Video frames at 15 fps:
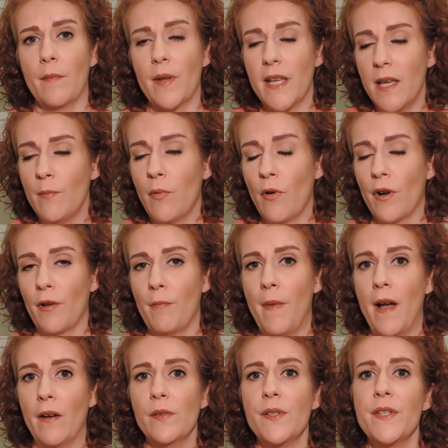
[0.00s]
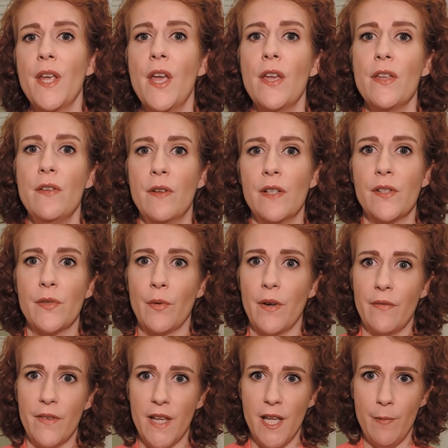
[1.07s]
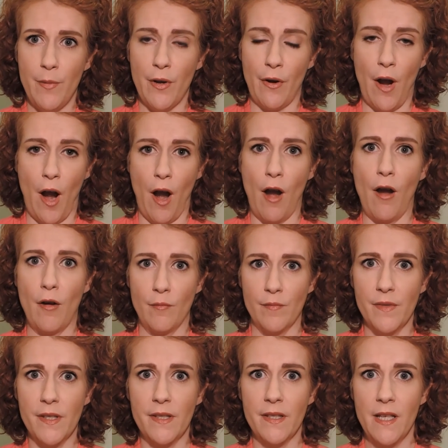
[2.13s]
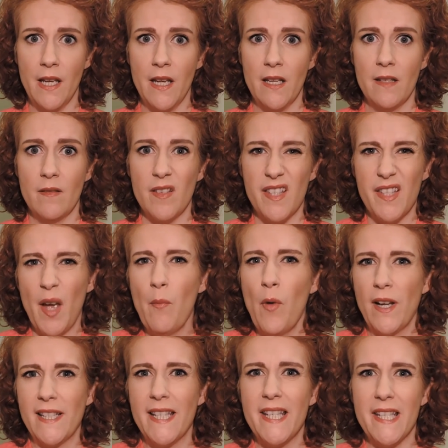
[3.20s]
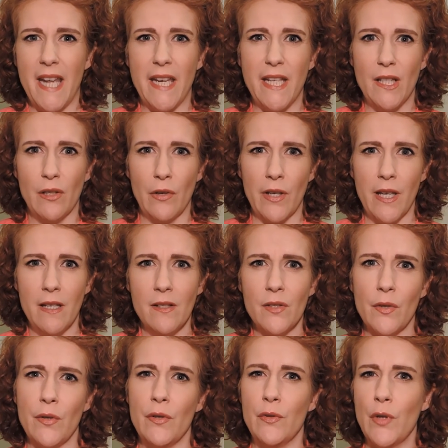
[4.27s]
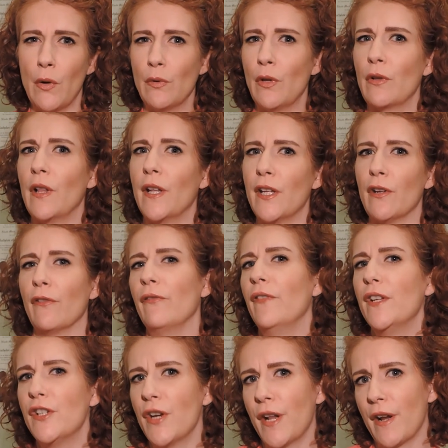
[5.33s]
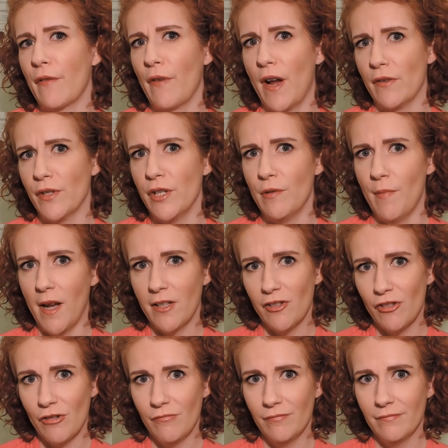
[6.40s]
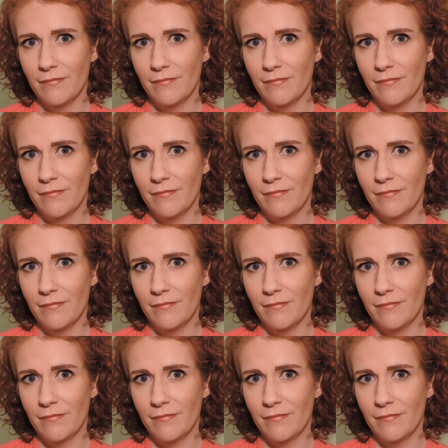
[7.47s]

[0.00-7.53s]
keyboard or mouse, you can sort of keep your arms somewhat steady looking so you don't look like you're fidgeting around too much.